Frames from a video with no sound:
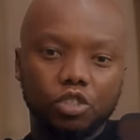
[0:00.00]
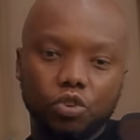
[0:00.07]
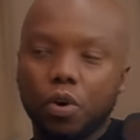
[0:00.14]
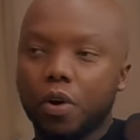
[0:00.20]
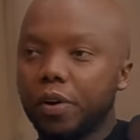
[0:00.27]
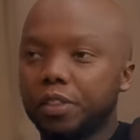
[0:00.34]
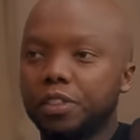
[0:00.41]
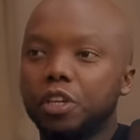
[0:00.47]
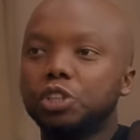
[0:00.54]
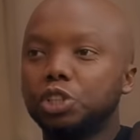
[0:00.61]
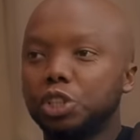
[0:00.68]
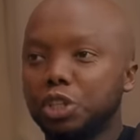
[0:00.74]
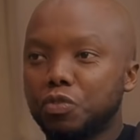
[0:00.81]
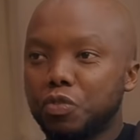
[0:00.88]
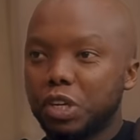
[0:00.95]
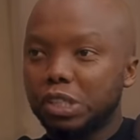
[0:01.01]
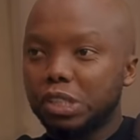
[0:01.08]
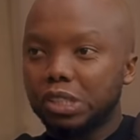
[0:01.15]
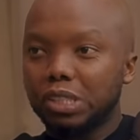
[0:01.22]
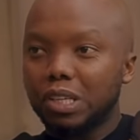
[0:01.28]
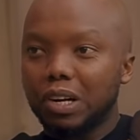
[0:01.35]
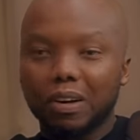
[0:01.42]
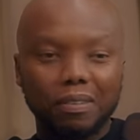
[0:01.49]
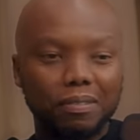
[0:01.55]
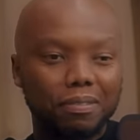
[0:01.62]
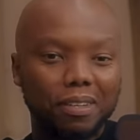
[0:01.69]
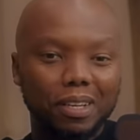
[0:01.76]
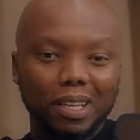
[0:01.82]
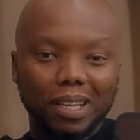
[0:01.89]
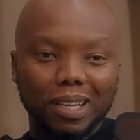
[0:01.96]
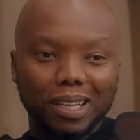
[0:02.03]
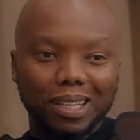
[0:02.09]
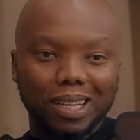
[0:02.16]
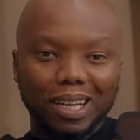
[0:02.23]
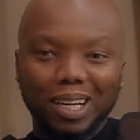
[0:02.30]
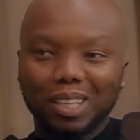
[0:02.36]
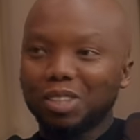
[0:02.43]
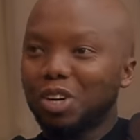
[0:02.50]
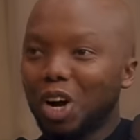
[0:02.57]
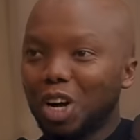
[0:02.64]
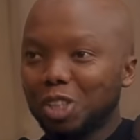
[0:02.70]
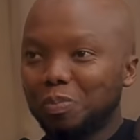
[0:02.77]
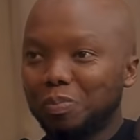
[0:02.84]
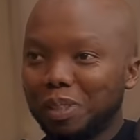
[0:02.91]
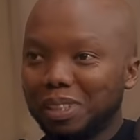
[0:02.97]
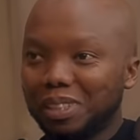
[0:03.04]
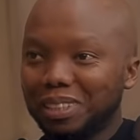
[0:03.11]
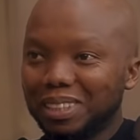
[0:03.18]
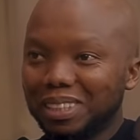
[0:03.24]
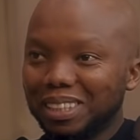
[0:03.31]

You are a third generation of uh, the gospel.